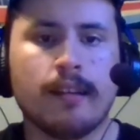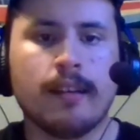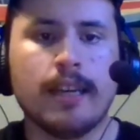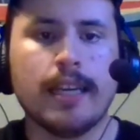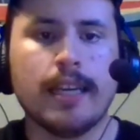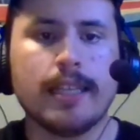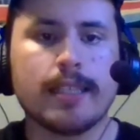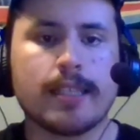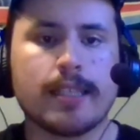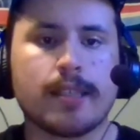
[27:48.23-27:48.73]

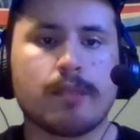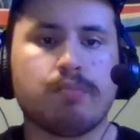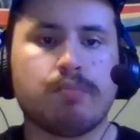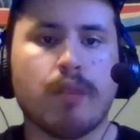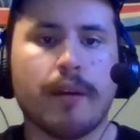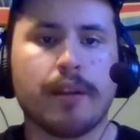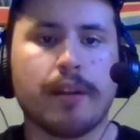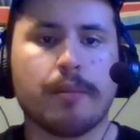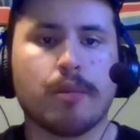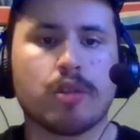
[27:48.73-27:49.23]
It's
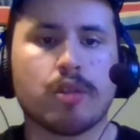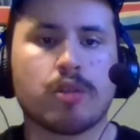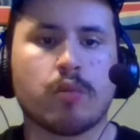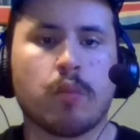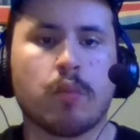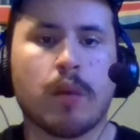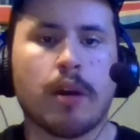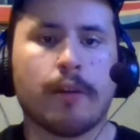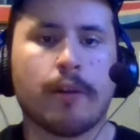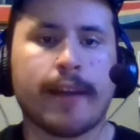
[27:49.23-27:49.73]
probably the most
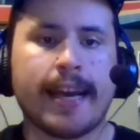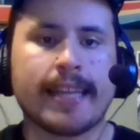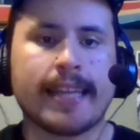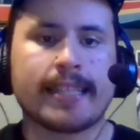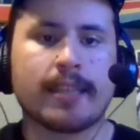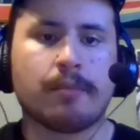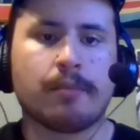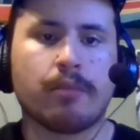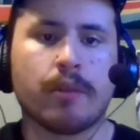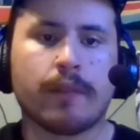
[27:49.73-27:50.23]
well
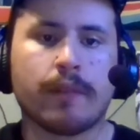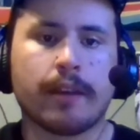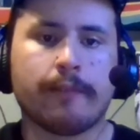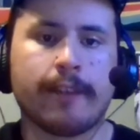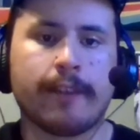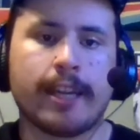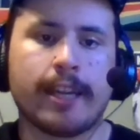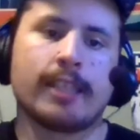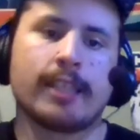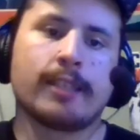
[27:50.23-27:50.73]
casted movie
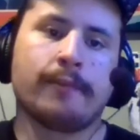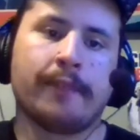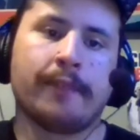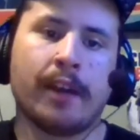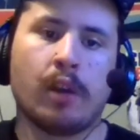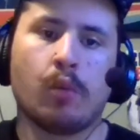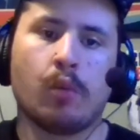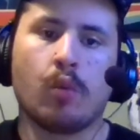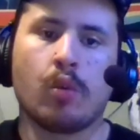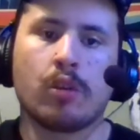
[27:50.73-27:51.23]
when it's the
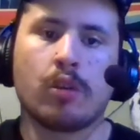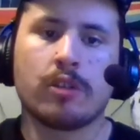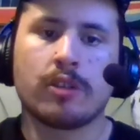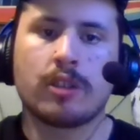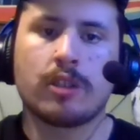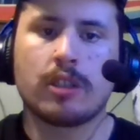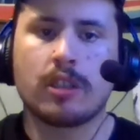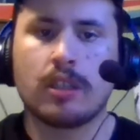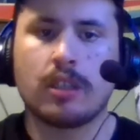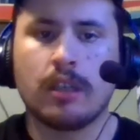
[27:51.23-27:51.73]
Final
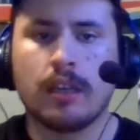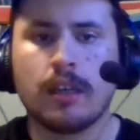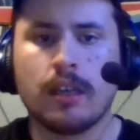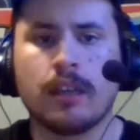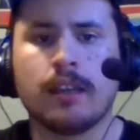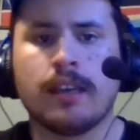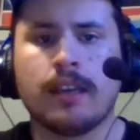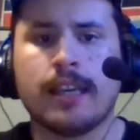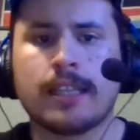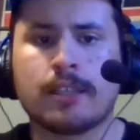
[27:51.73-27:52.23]
Wars.
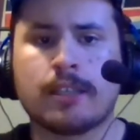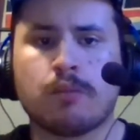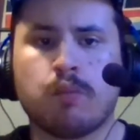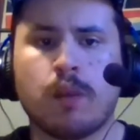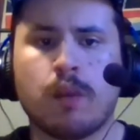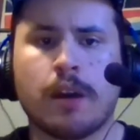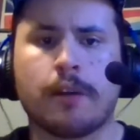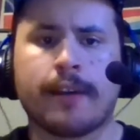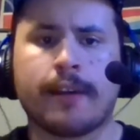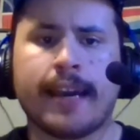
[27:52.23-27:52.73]
It's
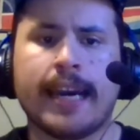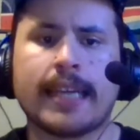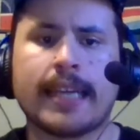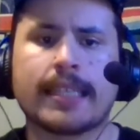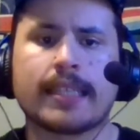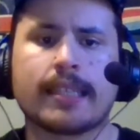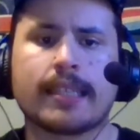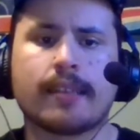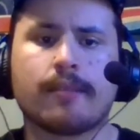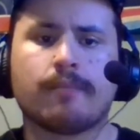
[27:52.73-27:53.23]
well
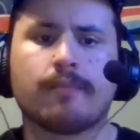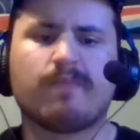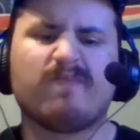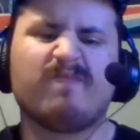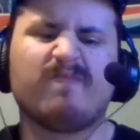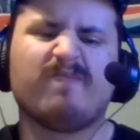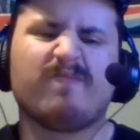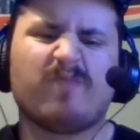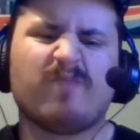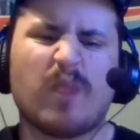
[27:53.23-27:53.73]
casted,
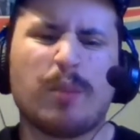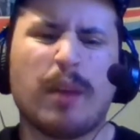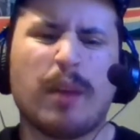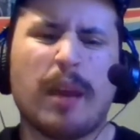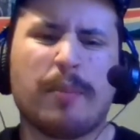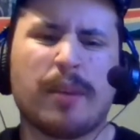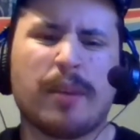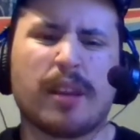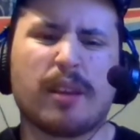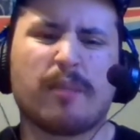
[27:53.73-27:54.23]
in my
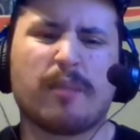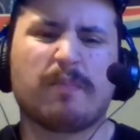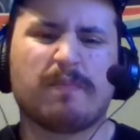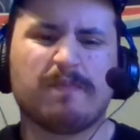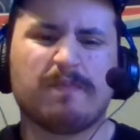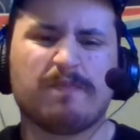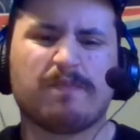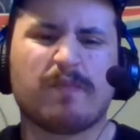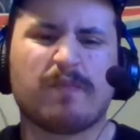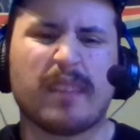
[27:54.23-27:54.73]
opinion.
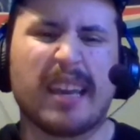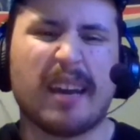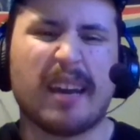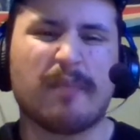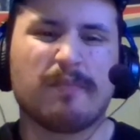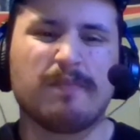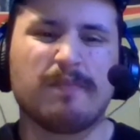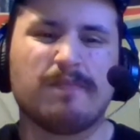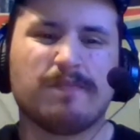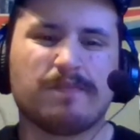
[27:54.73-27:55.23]
Skydio yeah.
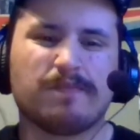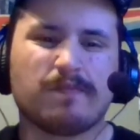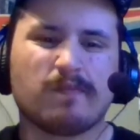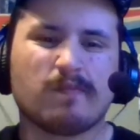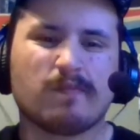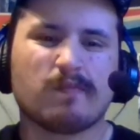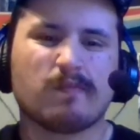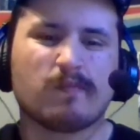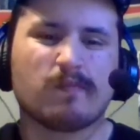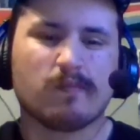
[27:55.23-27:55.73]
Drones,
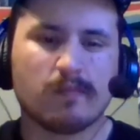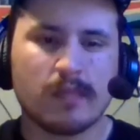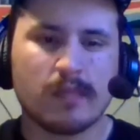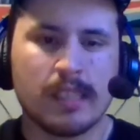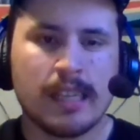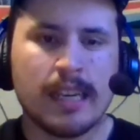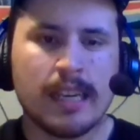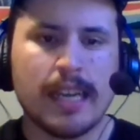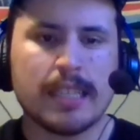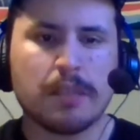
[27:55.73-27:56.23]

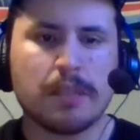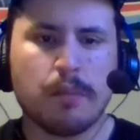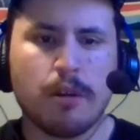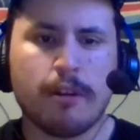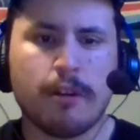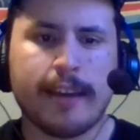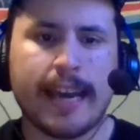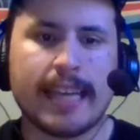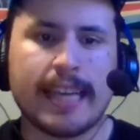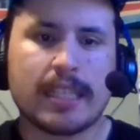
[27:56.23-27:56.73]
it's a
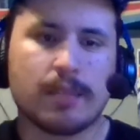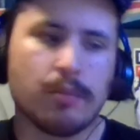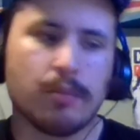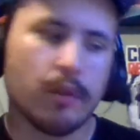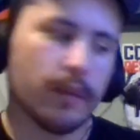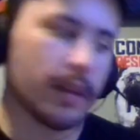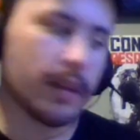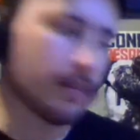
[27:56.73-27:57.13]
well cast movie.